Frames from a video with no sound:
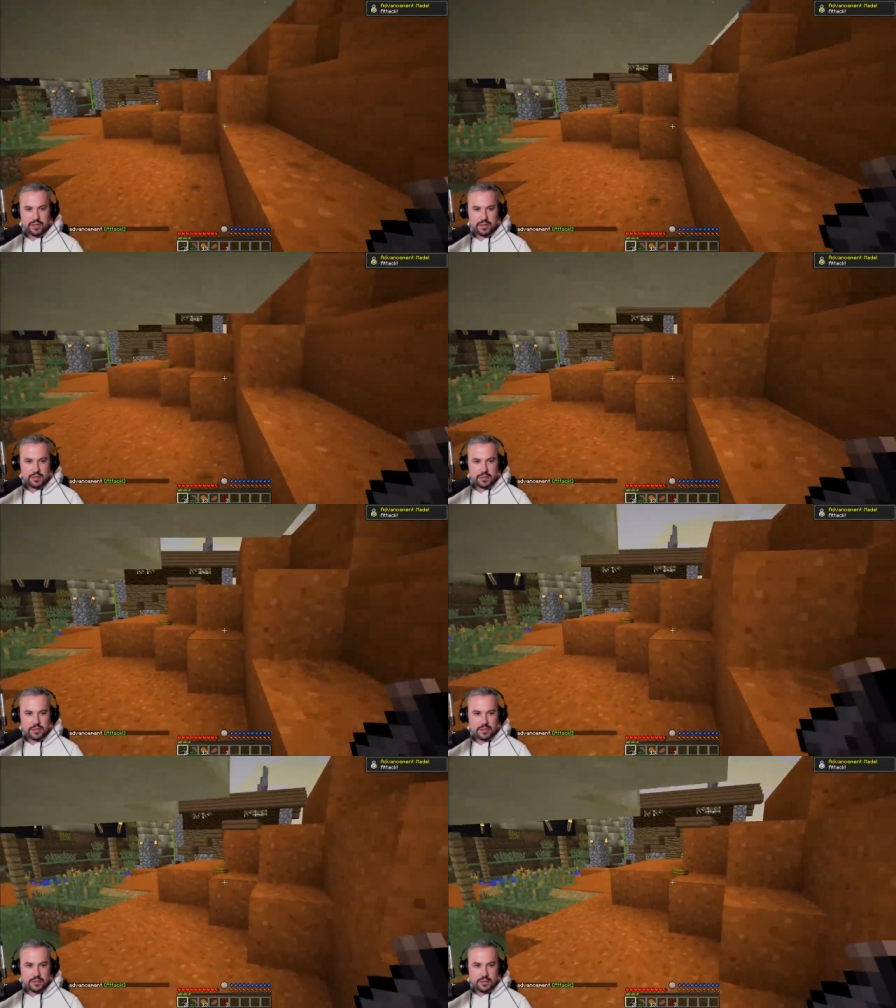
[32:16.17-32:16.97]
I got
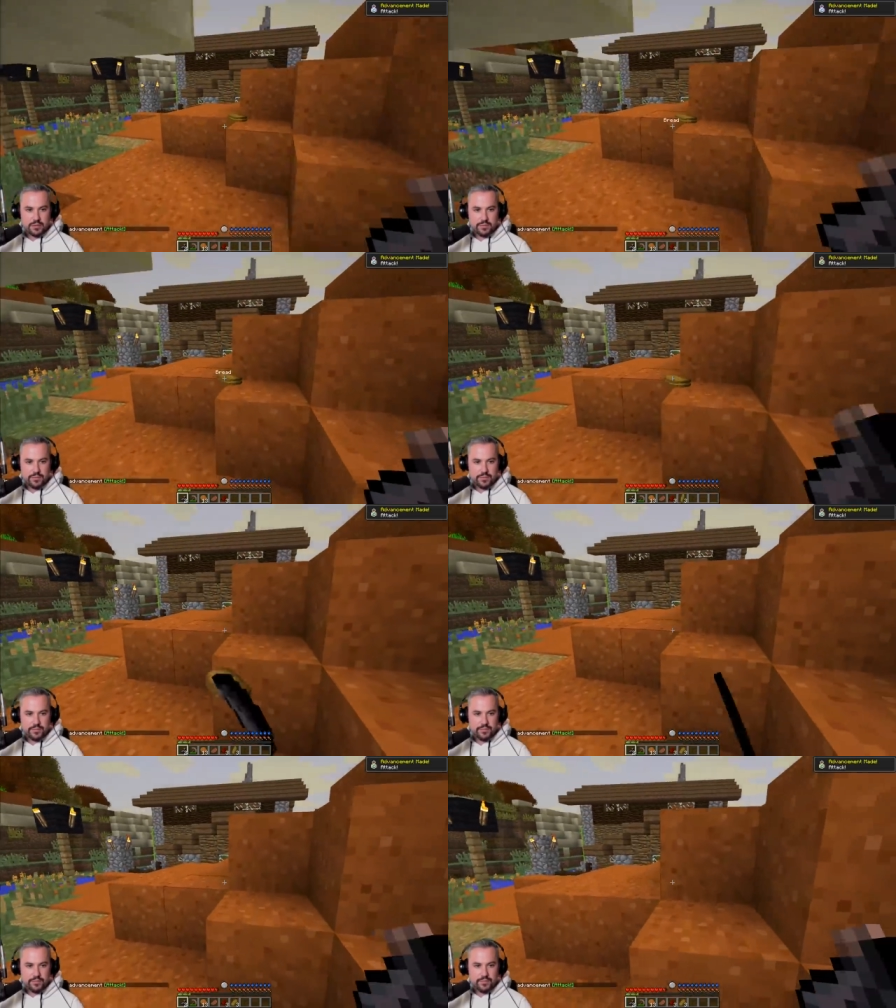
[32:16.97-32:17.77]
most of your
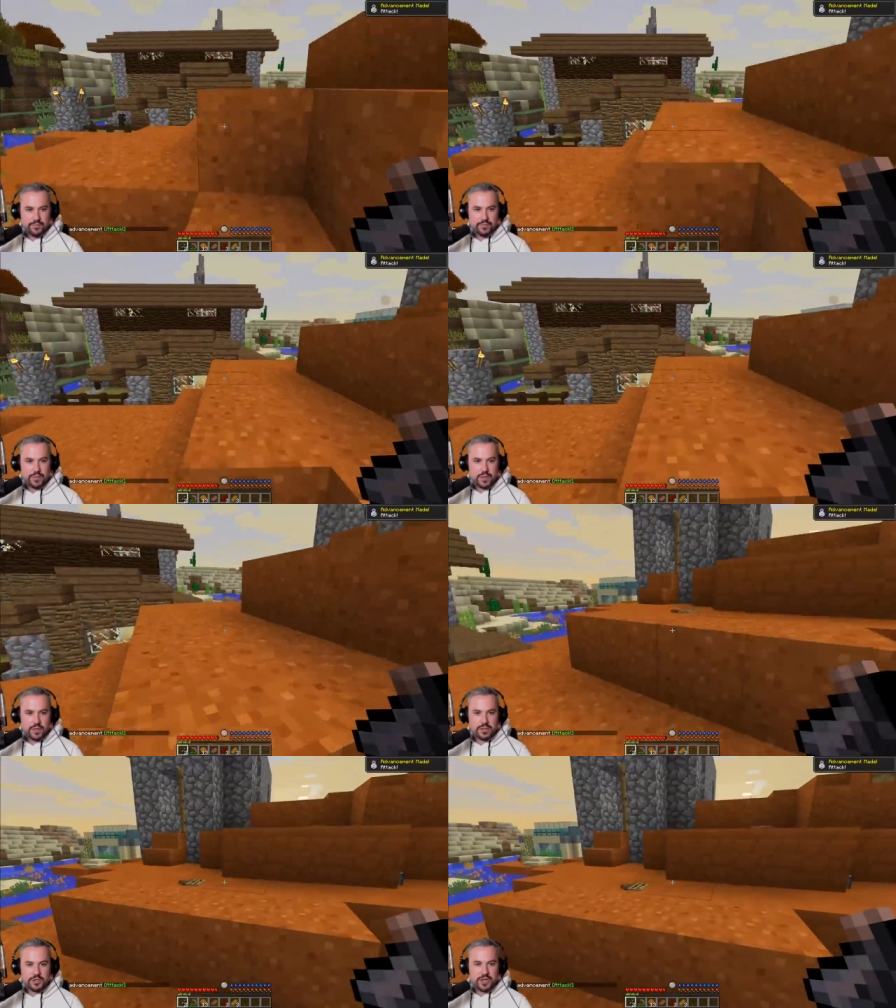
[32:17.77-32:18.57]
stuff.
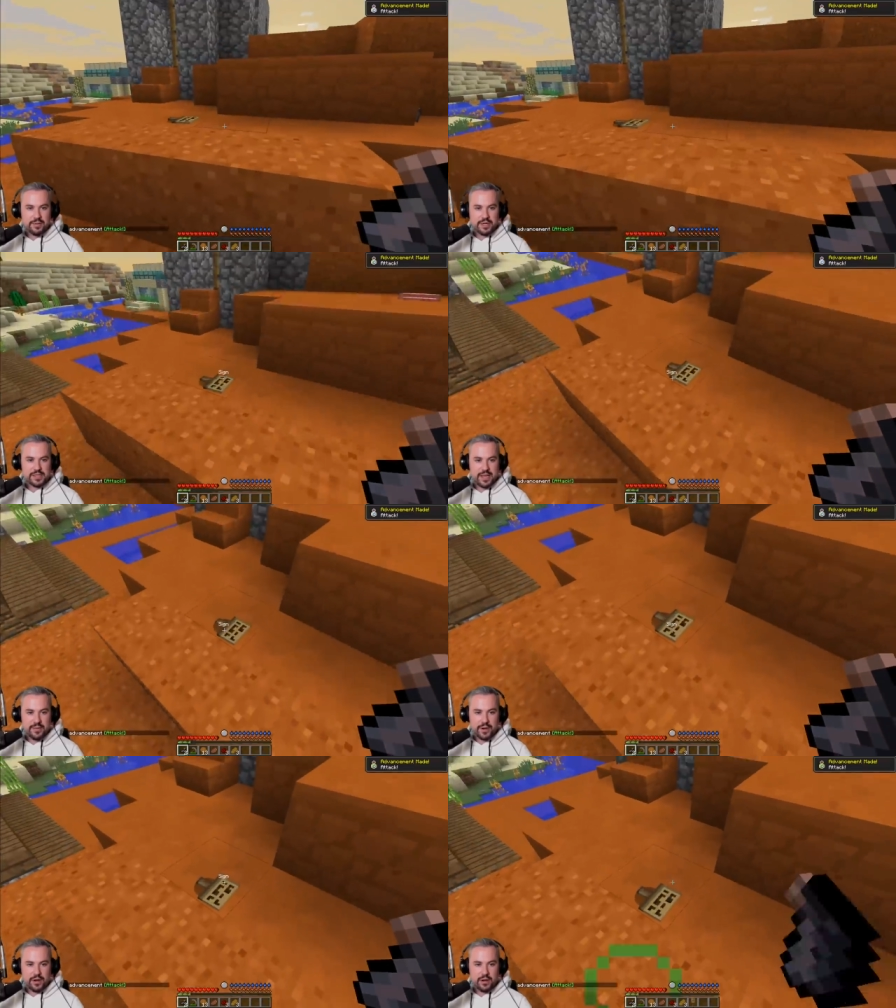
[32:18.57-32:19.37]
Did you get my
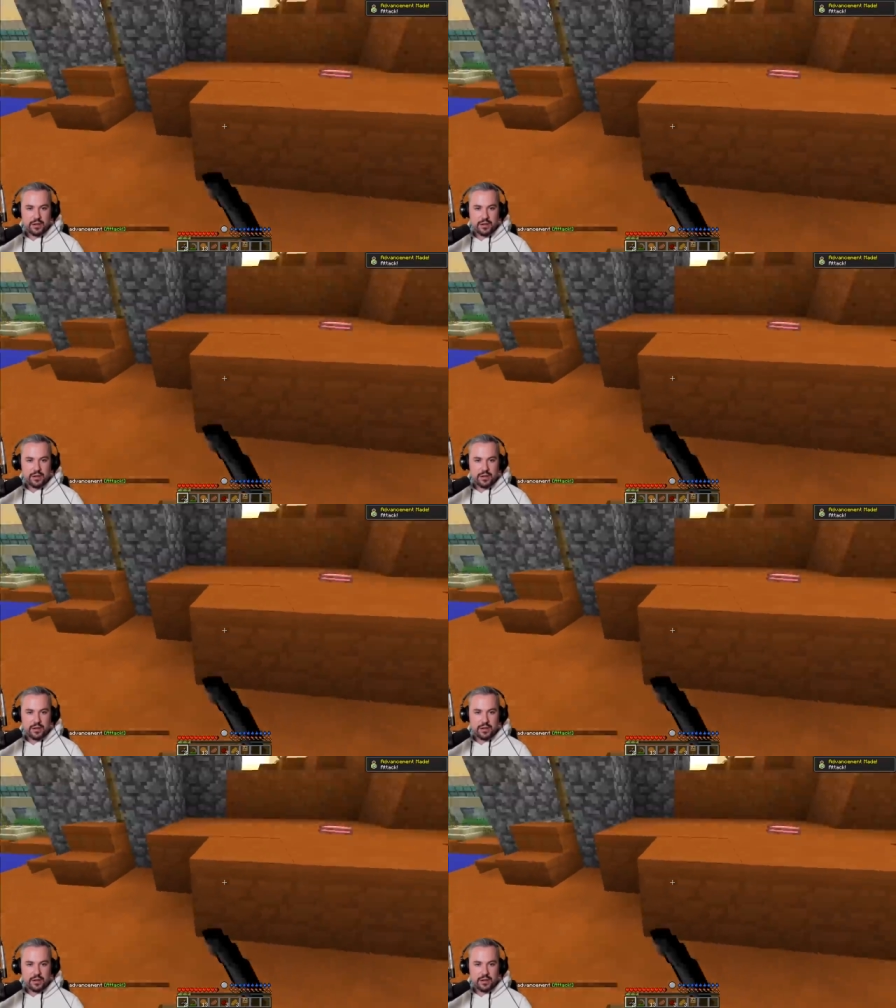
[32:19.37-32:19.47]
saber?